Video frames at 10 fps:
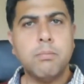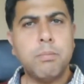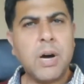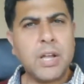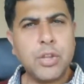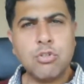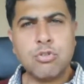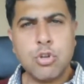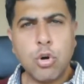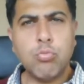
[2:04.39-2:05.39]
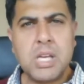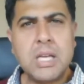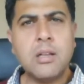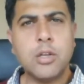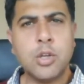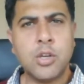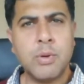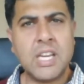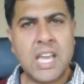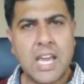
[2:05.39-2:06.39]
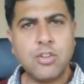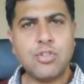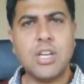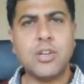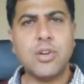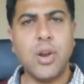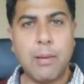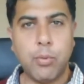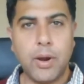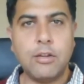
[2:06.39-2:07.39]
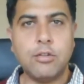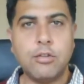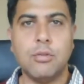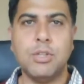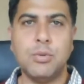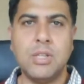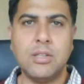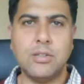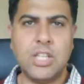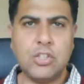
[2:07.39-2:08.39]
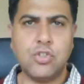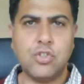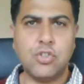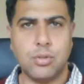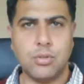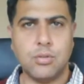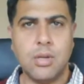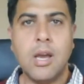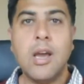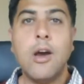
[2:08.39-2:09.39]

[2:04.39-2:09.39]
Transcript: But there's no real communication collaboration between the teacher and the student.